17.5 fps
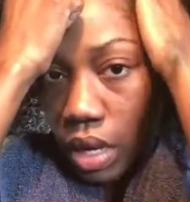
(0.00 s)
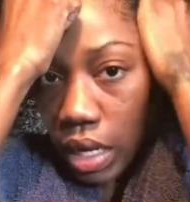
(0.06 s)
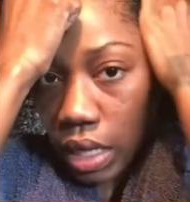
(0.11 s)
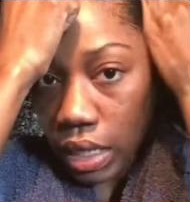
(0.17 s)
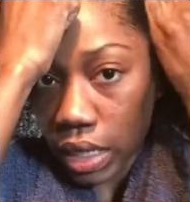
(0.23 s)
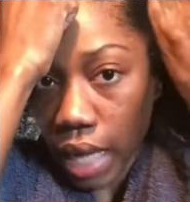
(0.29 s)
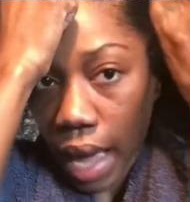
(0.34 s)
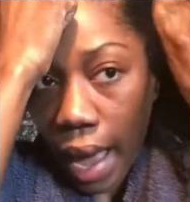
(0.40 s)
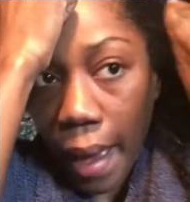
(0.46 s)
a
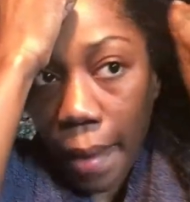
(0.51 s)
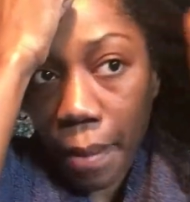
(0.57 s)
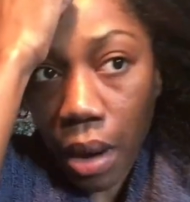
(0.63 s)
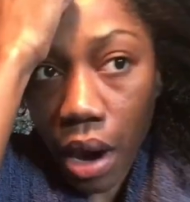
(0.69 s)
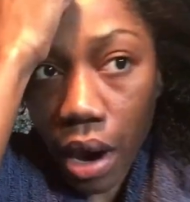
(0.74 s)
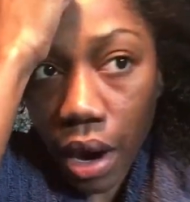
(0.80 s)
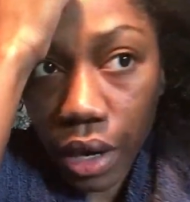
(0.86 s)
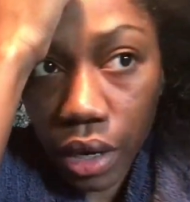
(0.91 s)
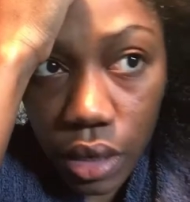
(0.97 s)
side
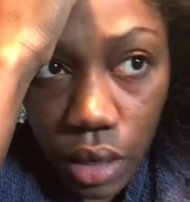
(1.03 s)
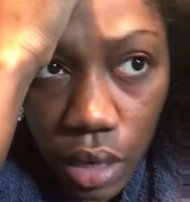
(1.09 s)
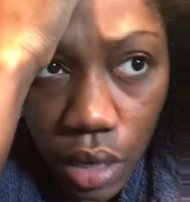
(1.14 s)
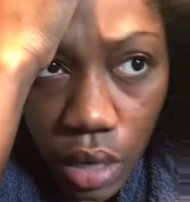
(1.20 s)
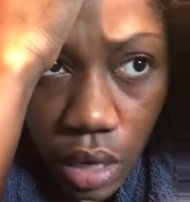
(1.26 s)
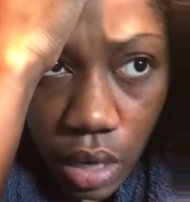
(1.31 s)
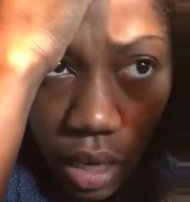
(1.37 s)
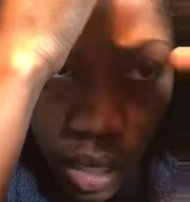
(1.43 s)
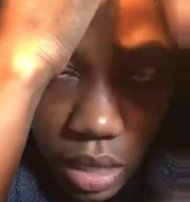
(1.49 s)
part.
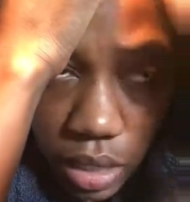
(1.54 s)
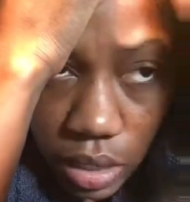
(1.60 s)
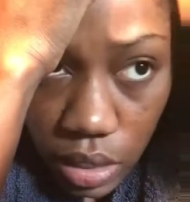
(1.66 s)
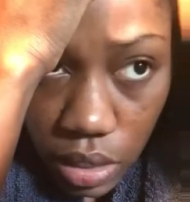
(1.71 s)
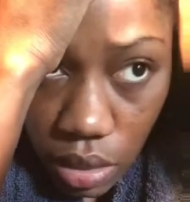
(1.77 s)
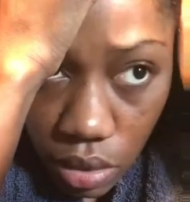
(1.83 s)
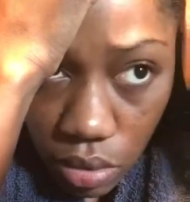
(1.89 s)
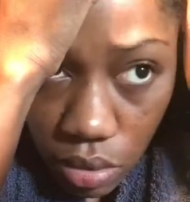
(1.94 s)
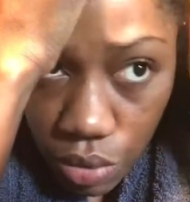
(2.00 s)
And
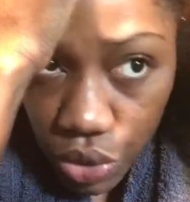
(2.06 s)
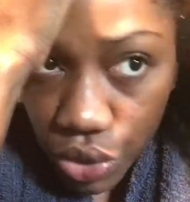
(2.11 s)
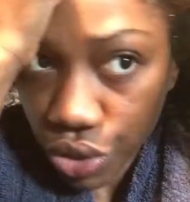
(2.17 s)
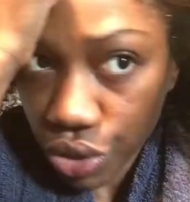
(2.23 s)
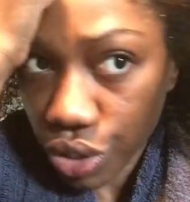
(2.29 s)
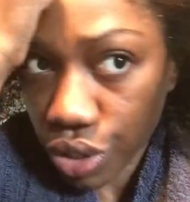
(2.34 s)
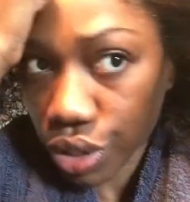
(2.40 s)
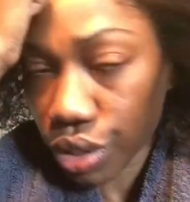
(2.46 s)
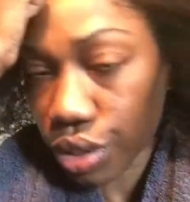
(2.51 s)
so what you're
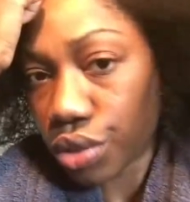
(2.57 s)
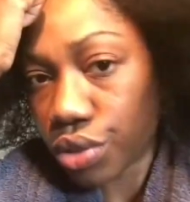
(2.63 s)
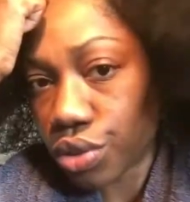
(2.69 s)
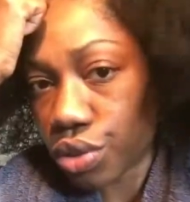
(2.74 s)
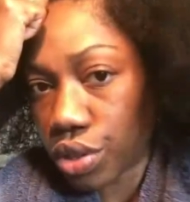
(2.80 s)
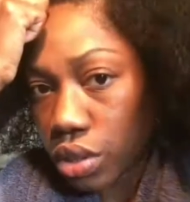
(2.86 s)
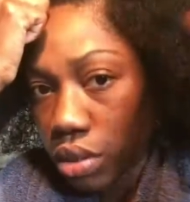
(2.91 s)
just gonna do is